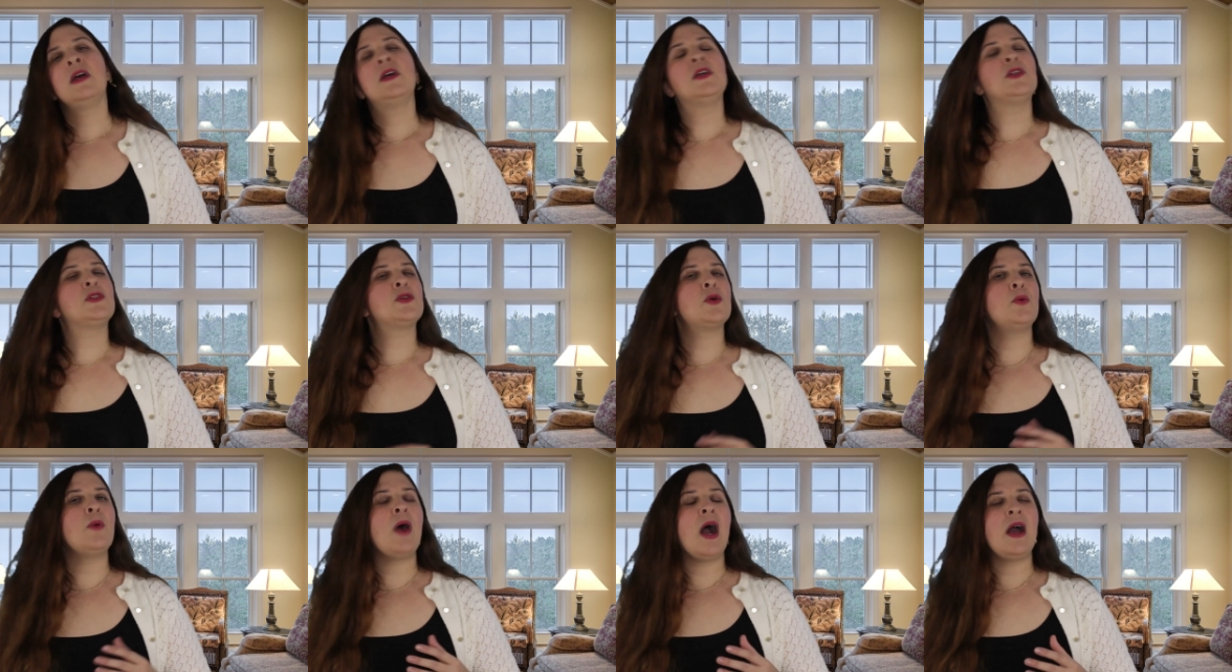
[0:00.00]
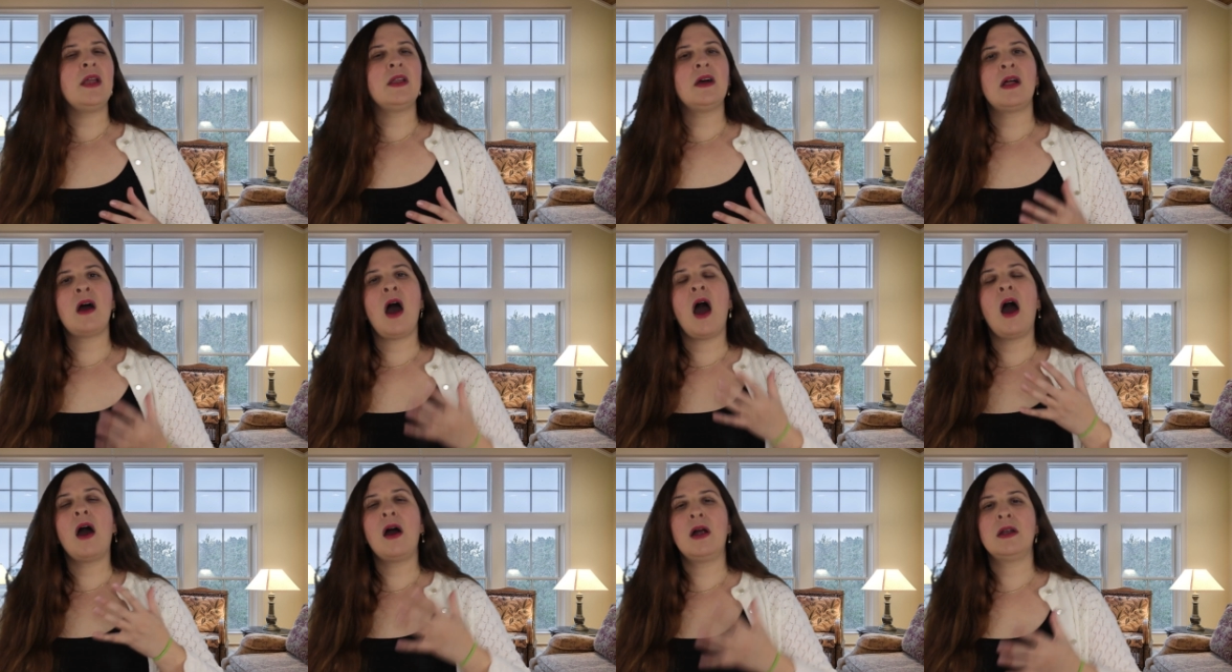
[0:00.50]
So why not
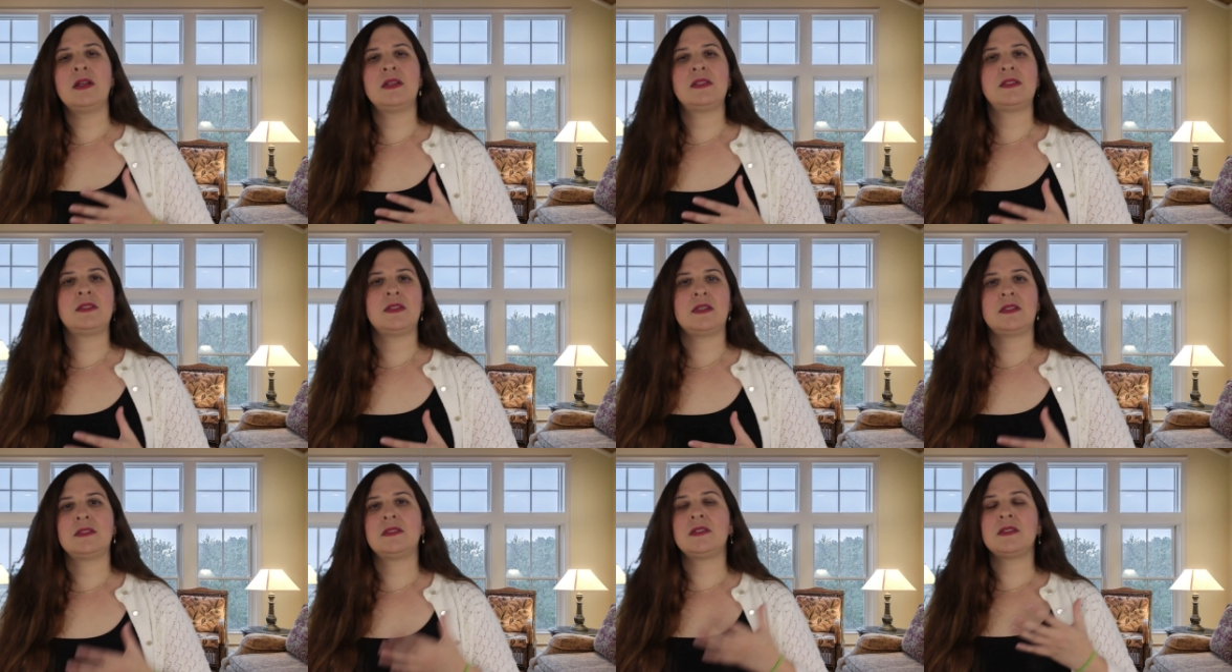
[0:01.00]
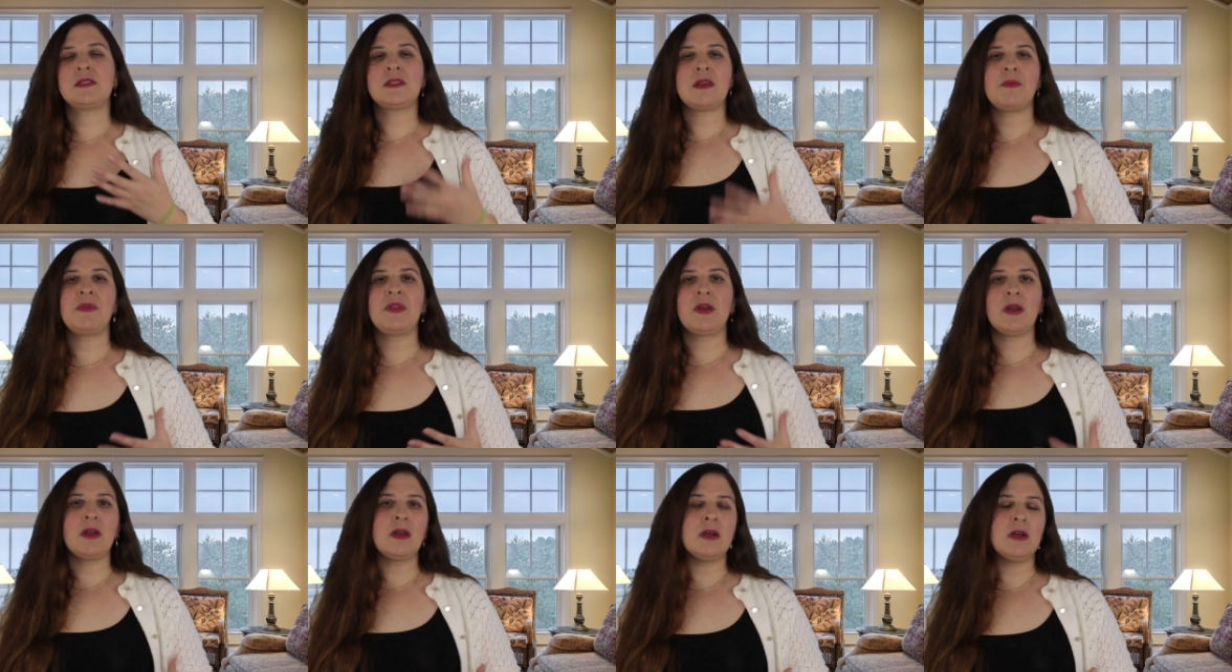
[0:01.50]
harness it to
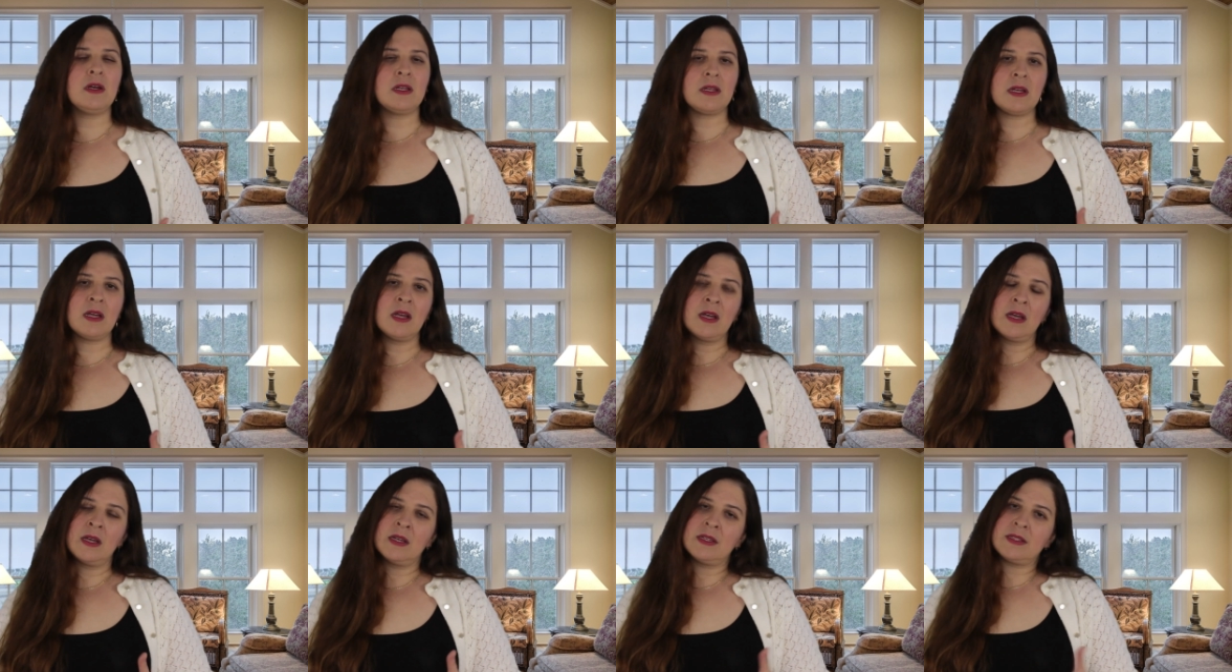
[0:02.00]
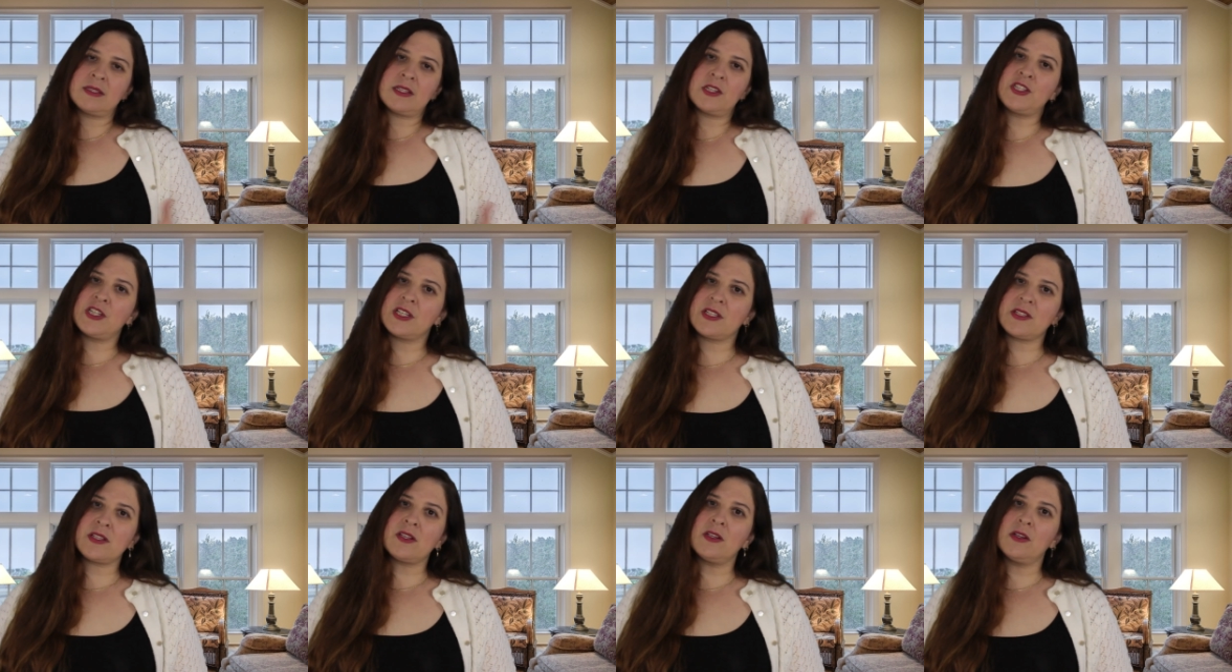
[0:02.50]
something good, such
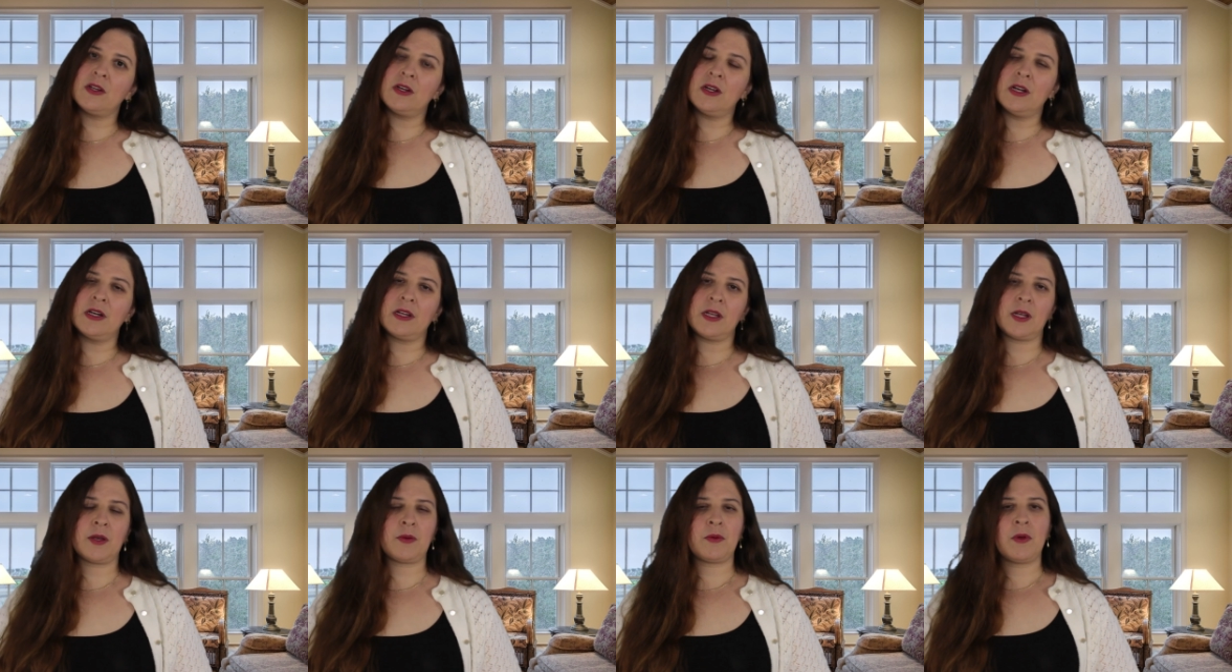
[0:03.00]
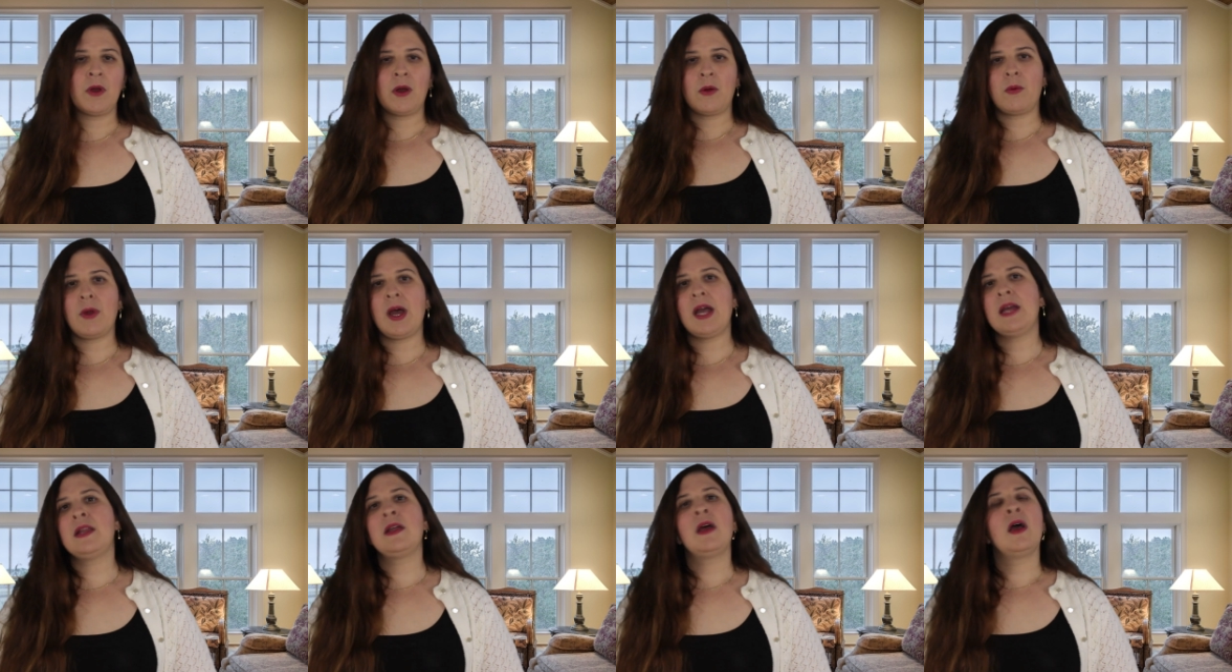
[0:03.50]
as learning,
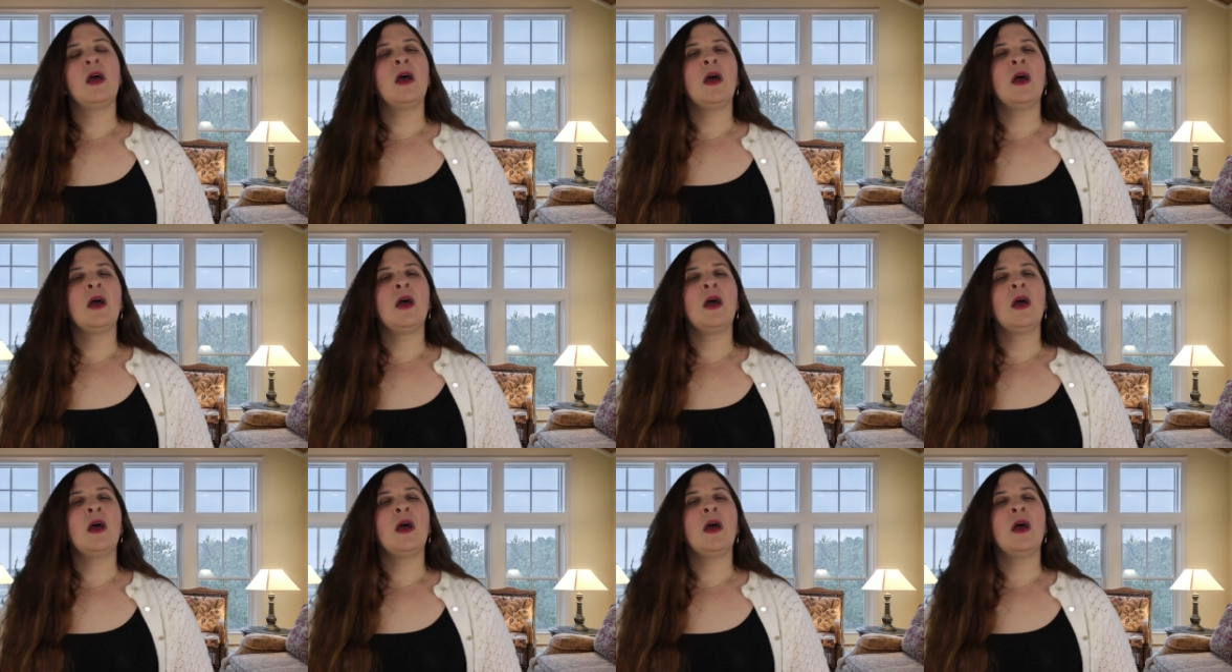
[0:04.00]
right?